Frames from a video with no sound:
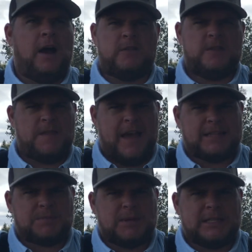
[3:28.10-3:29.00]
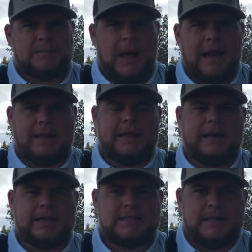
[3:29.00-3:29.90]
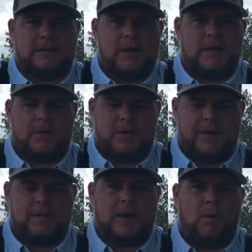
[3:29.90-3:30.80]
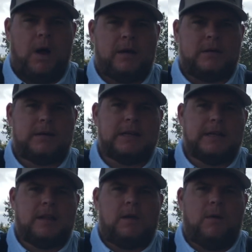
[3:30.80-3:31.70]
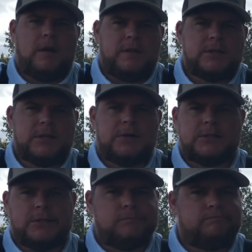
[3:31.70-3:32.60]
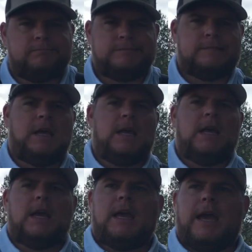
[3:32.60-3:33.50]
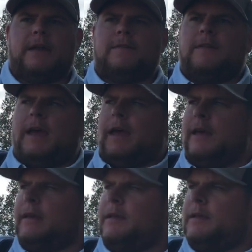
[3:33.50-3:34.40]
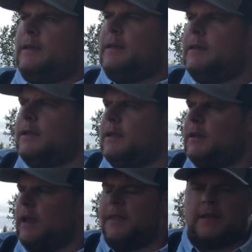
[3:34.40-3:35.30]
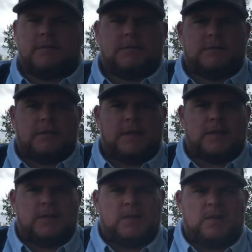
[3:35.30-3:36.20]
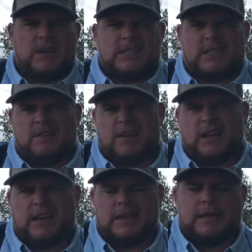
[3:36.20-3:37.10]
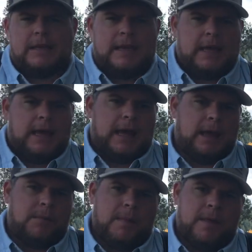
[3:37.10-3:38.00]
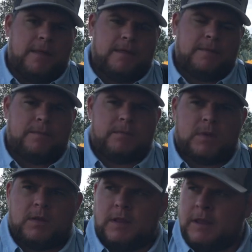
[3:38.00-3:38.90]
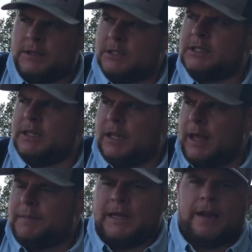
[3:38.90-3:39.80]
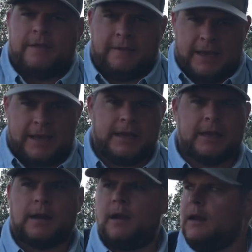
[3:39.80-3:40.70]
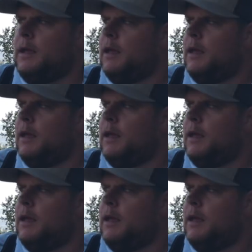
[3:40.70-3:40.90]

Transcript: Other than that, it's pretty spotty. Like I said, we don't have a lot of water. Didn't get a lot of water this year, so kind of nothing too crazy going on. Just a little update on the lake here.